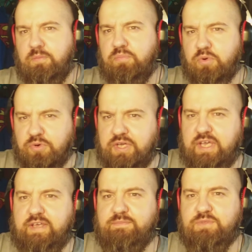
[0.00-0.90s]
board
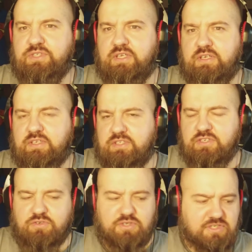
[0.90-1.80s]
games and
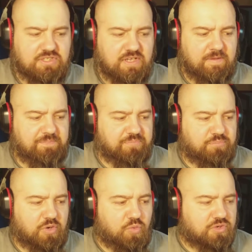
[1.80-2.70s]
accessories.
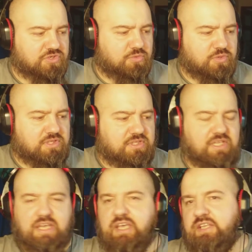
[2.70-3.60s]
But what
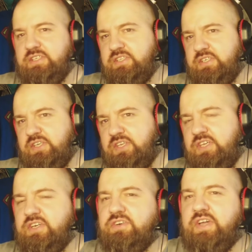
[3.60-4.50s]
they did
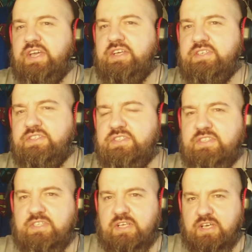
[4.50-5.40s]
here is
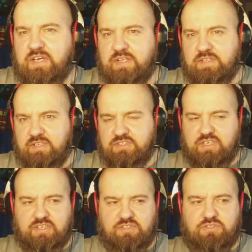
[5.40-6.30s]
they
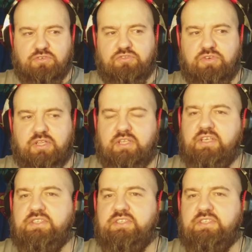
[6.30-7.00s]
decided to create a